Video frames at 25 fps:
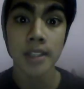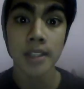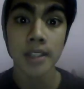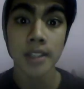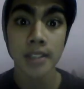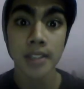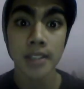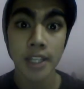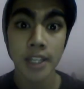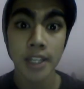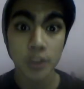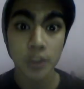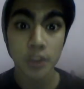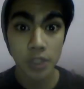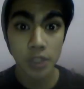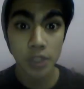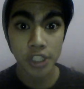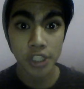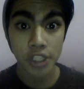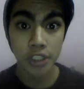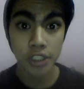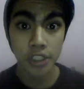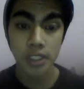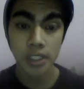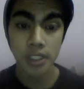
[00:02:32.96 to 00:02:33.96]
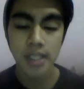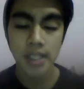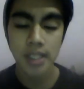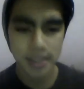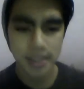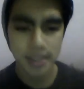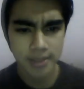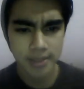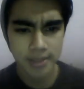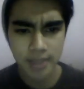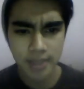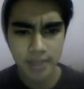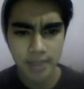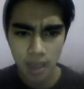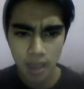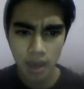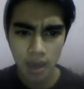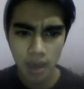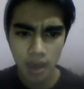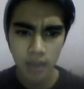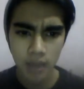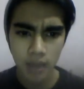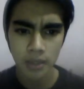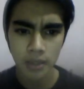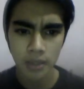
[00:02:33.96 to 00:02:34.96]
Next question is
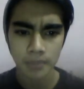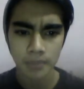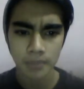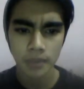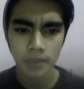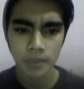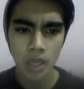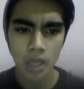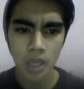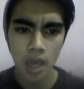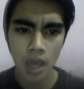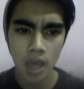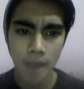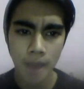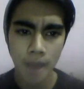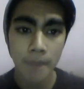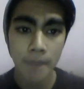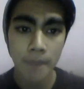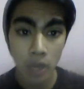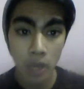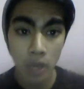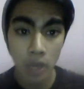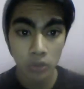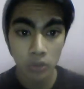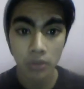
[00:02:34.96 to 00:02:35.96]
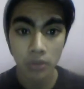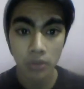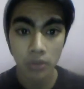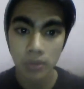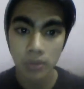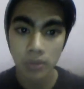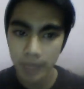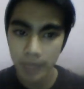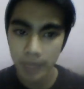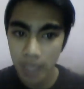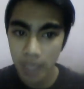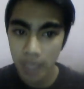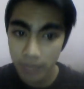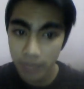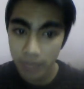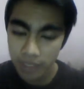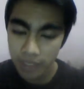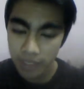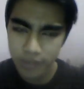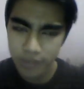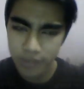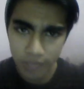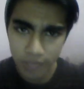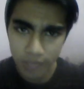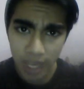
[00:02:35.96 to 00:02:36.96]
um, about Rebekah
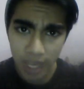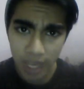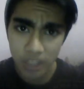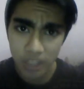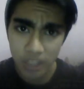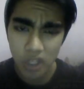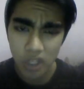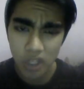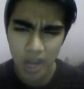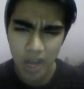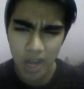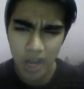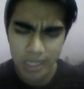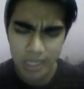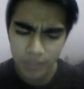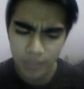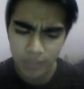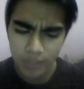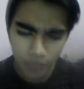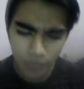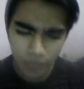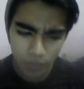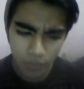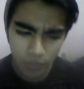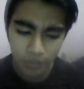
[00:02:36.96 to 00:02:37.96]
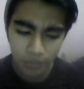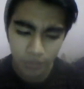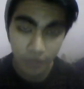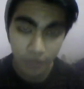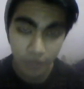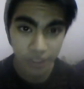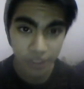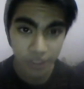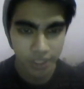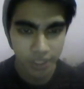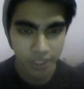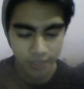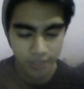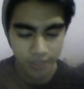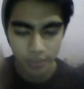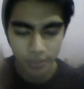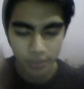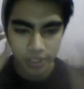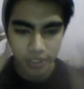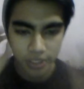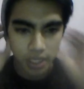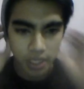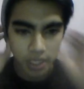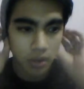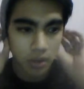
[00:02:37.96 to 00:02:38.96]
Mikaelson, a character from the original
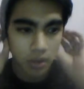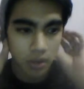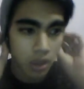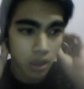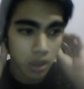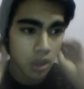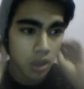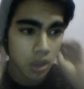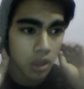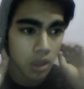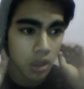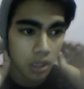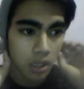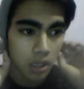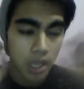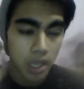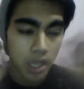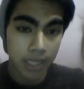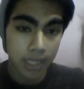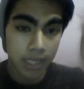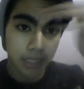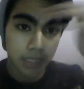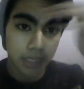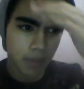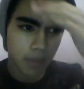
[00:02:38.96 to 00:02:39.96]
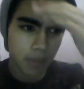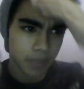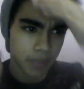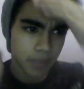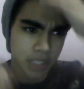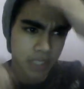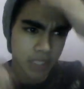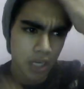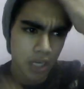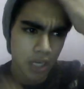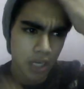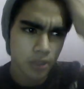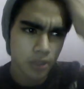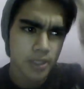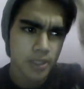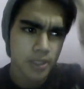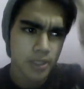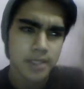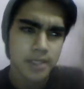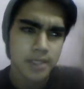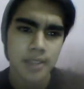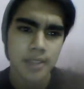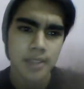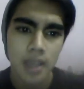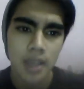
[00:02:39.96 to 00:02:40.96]
and the Vampire
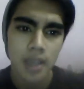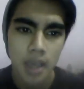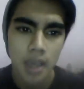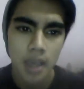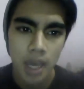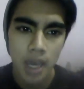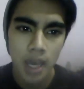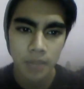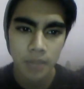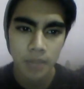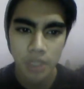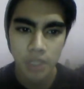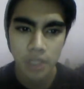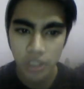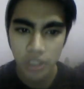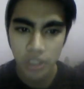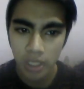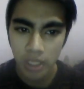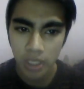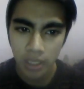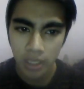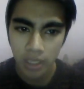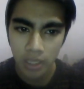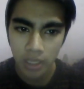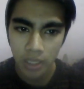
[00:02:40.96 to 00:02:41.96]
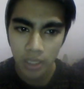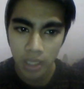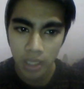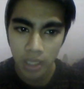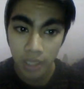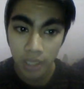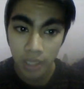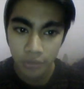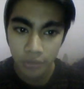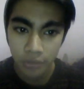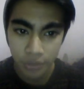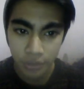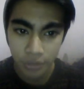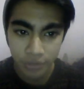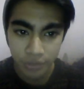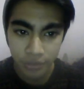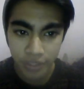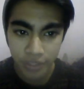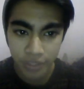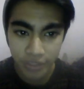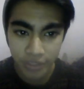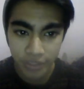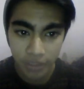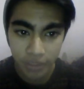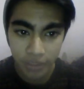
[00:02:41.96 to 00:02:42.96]
Diaries. Um, uh, Anonymous
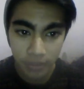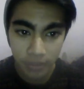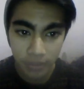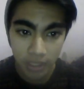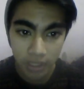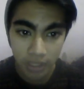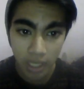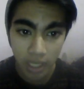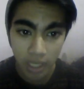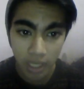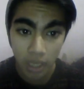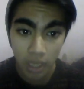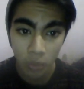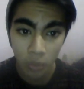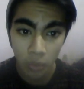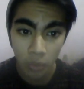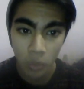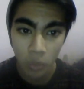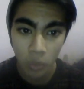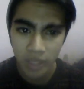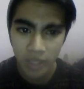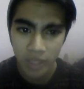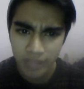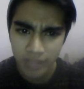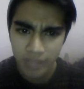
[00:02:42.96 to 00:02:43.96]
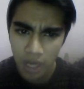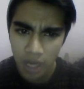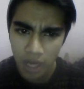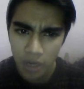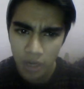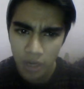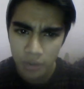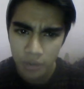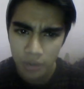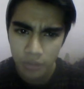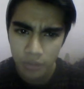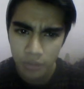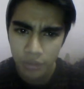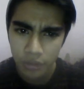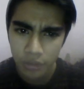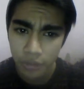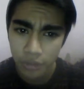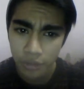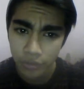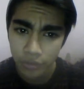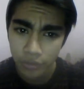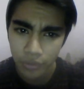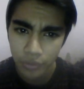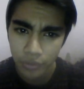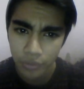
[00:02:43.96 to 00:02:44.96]
asked me, uh, what are
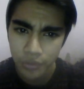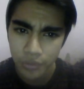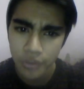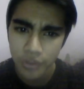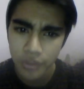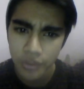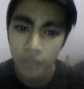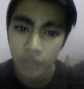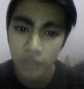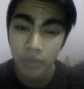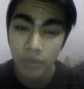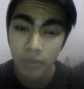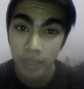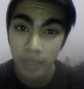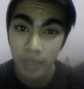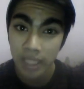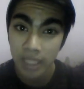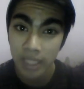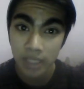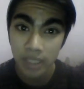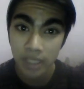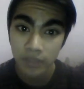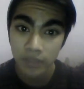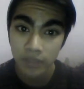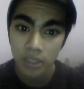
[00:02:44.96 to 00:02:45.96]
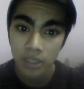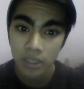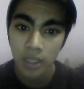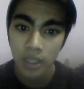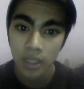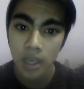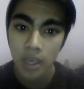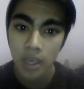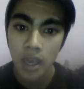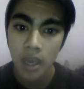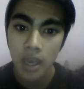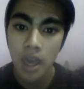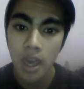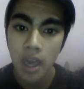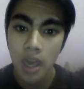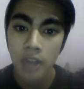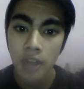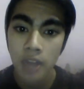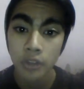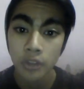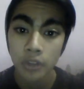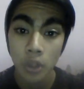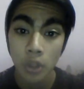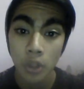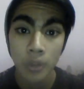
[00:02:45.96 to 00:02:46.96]
your thoughts on Rebekah leaving,
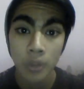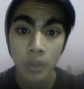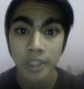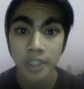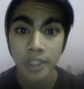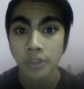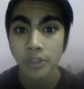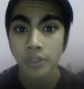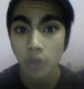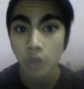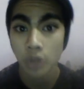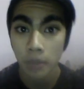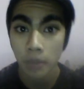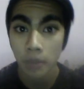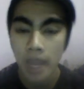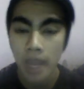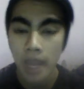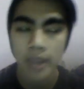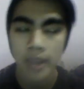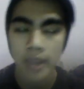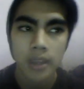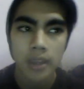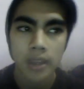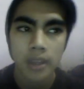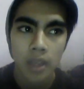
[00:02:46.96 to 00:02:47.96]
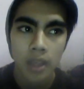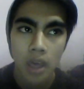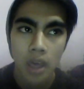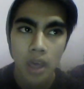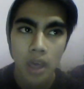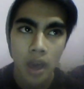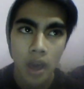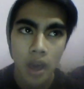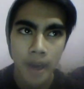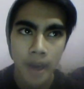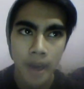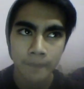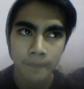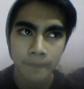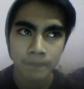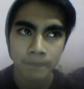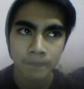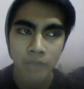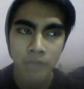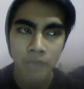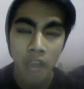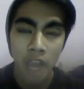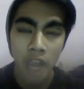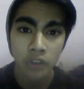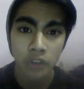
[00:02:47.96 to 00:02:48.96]
and do you want her to come back?
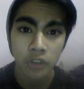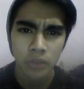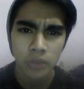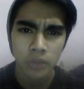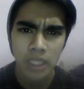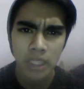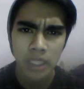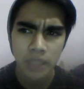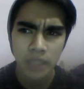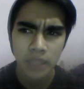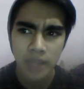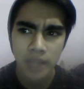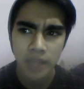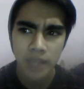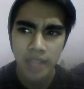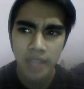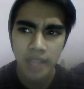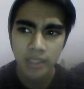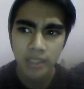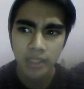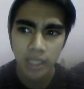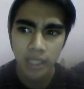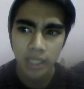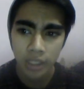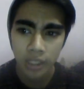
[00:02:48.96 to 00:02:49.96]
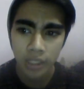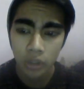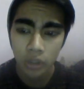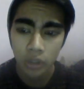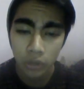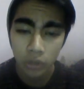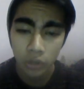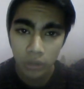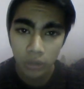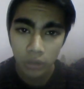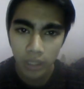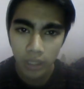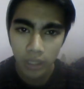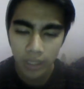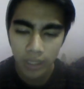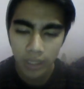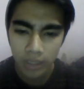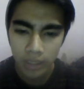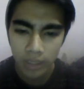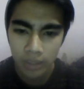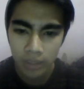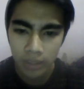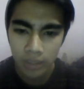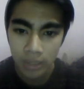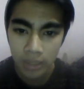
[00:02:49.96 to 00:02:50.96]
Um, I do believe that Claire Hall
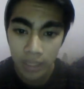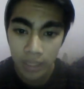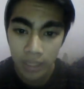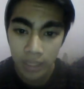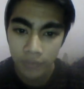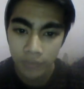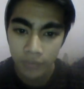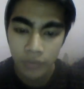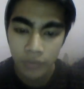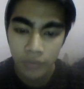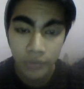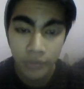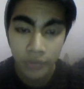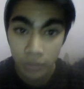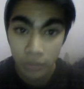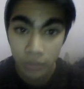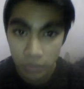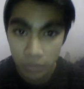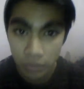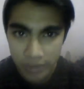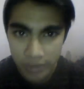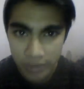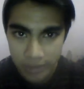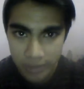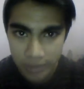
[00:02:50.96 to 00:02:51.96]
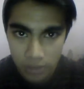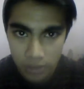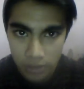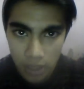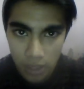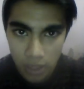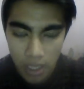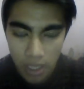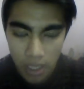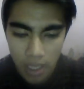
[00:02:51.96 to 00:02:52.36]
uh, left for some reason.